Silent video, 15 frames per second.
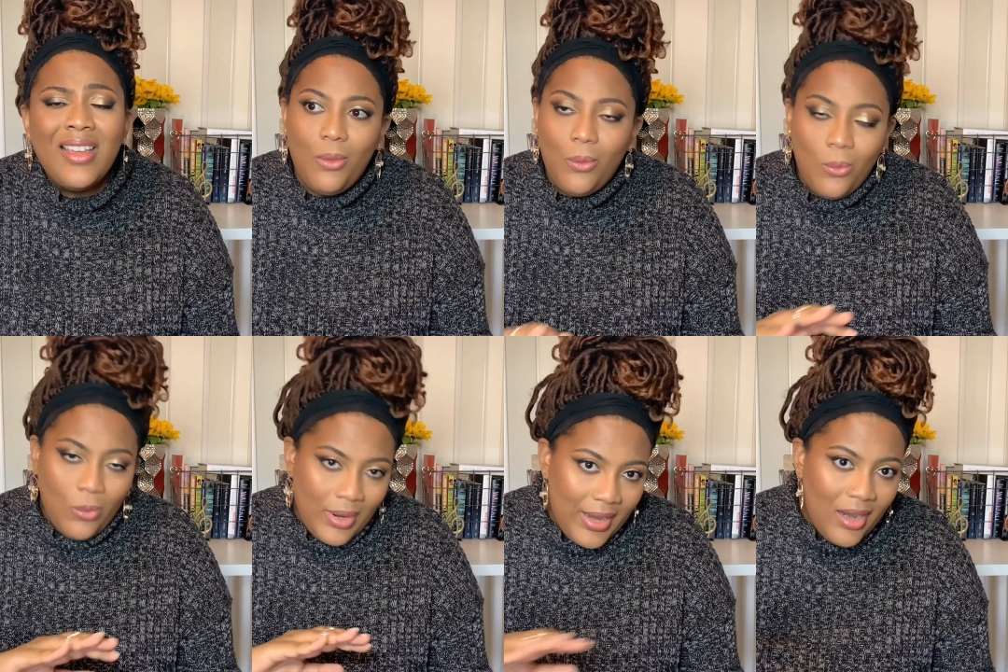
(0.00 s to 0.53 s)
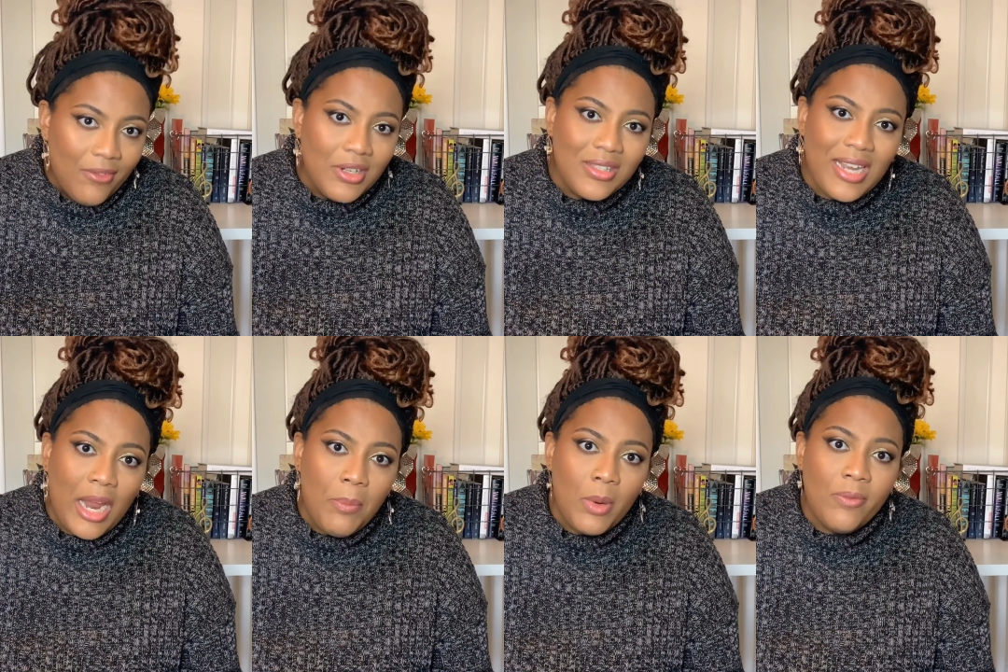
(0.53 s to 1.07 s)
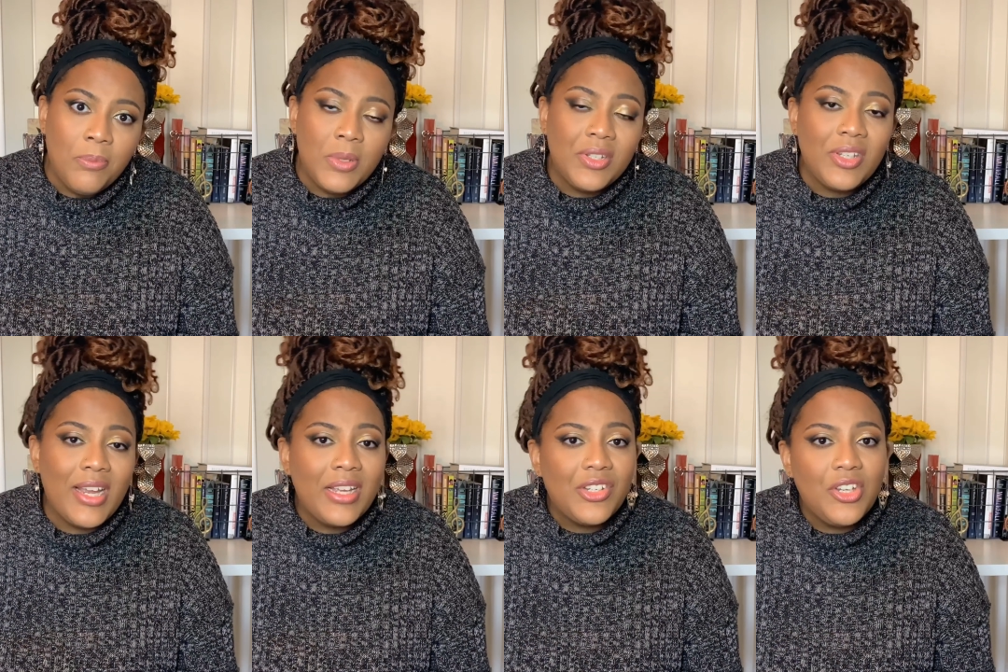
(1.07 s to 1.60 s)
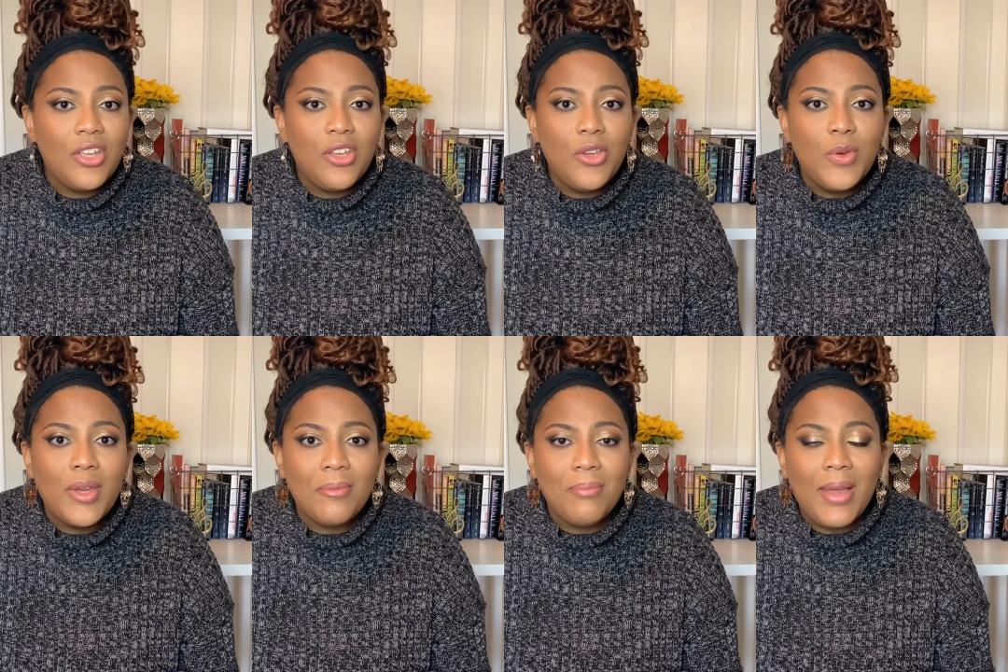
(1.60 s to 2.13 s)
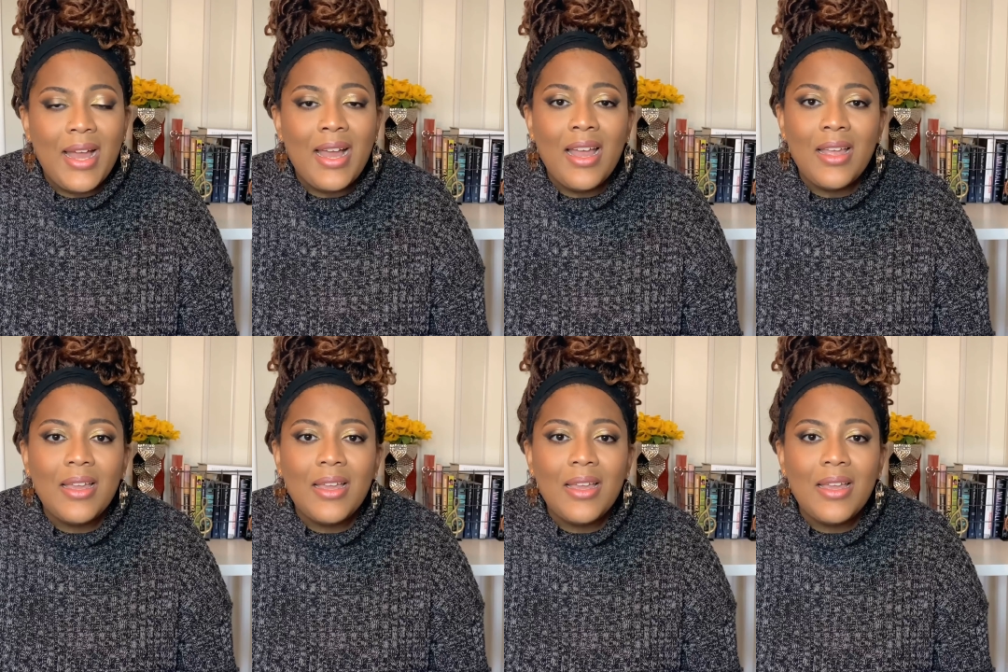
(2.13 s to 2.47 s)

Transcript: Whatever type of protection you can buy.